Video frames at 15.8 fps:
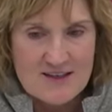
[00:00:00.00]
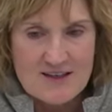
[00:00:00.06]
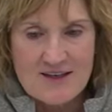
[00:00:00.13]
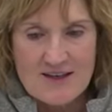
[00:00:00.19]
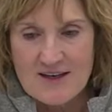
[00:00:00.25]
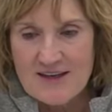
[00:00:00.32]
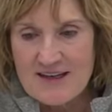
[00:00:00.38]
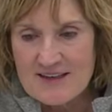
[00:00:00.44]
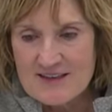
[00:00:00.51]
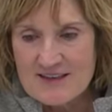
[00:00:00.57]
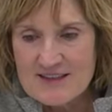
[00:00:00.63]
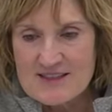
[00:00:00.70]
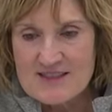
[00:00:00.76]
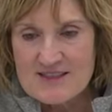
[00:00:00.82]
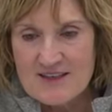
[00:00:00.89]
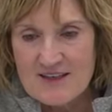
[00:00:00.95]
uh, at
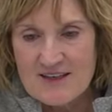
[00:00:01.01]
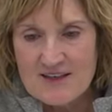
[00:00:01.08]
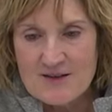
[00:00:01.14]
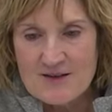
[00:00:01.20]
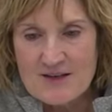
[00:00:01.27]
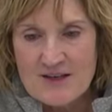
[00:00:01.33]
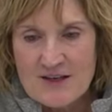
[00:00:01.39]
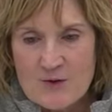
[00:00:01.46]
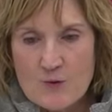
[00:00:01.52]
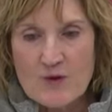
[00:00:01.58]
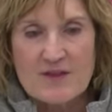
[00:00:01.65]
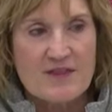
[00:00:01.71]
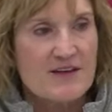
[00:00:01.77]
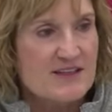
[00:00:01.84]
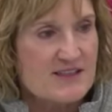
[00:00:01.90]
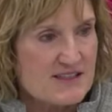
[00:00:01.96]
least uh,
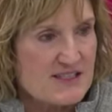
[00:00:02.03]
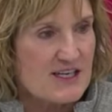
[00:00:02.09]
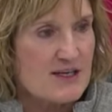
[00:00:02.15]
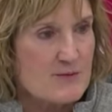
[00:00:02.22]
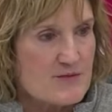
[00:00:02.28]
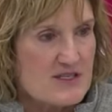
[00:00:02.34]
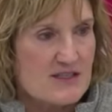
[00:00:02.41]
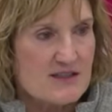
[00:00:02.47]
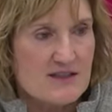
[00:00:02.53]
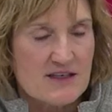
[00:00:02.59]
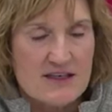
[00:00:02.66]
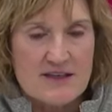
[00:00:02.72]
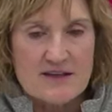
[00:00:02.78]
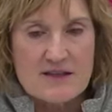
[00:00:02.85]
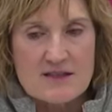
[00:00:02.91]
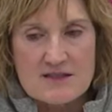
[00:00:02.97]
with these teams in,
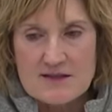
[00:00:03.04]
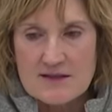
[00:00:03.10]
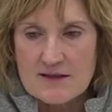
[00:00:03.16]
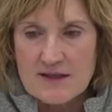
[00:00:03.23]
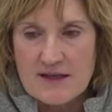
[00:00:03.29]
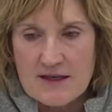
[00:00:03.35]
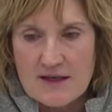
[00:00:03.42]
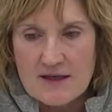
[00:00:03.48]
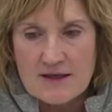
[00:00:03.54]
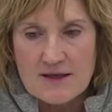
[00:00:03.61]
in this league.